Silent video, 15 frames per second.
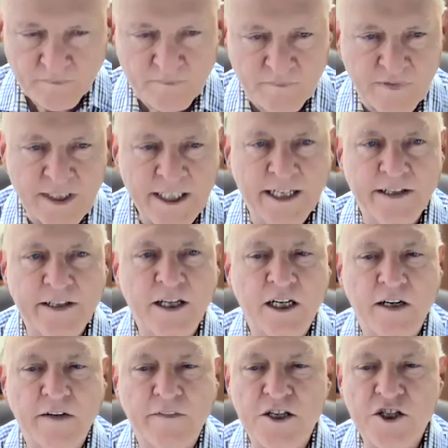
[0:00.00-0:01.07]
and
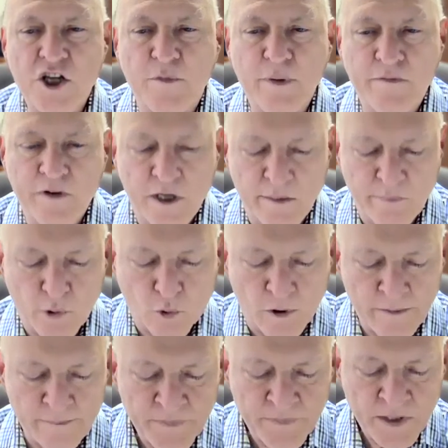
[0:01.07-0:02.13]
that's going to be very
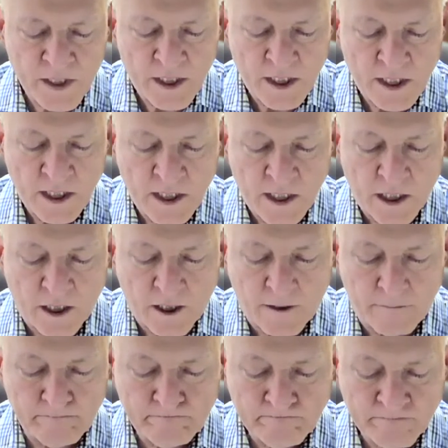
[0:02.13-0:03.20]
important.
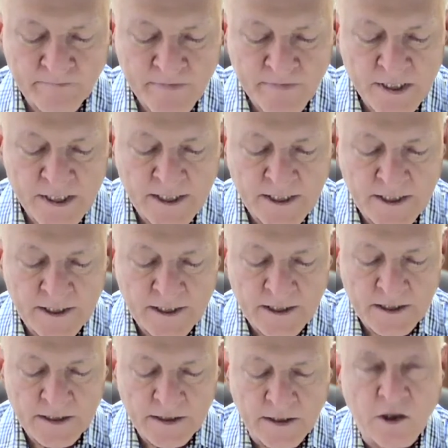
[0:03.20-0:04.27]
Um,
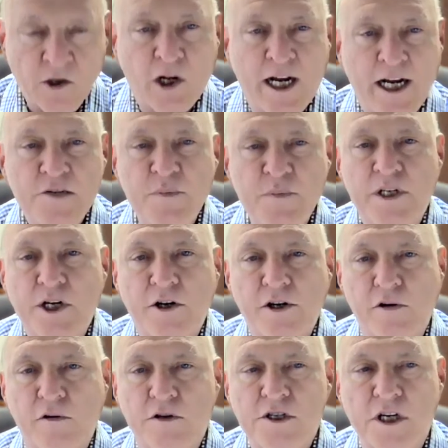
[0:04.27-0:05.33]
Class
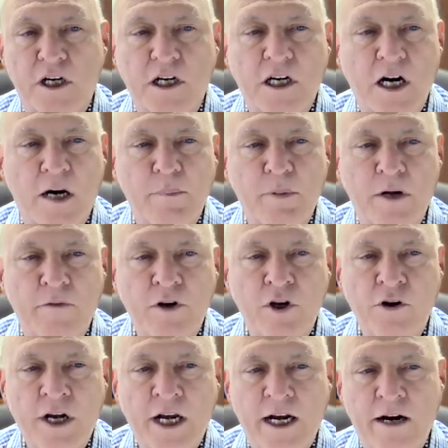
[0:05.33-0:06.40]
materials. A couple of you
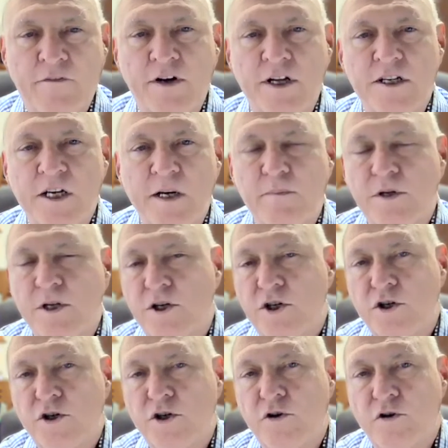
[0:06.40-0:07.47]
have attempted
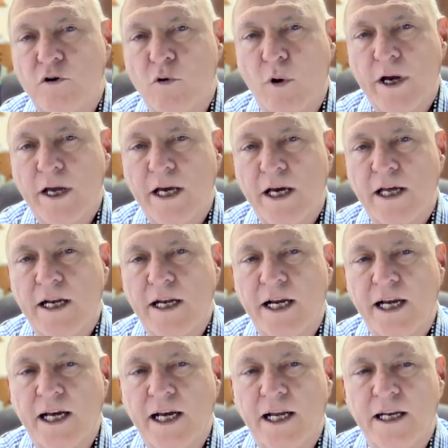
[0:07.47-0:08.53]
to go ahead
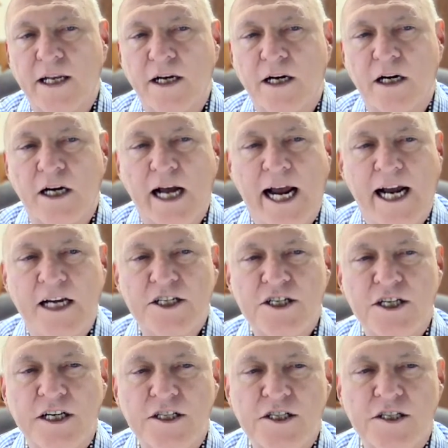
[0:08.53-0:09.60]
and
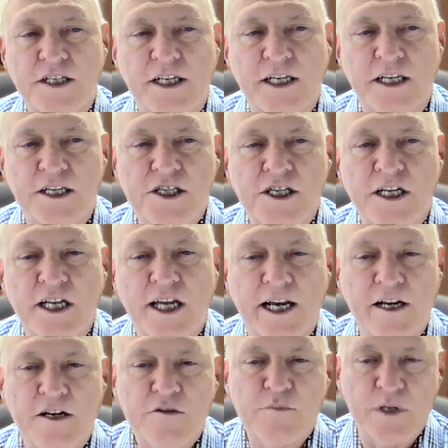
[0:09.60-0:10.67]
access the
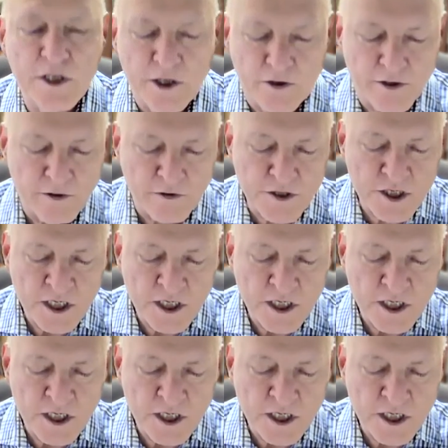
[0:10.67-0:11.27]
Cengage materials.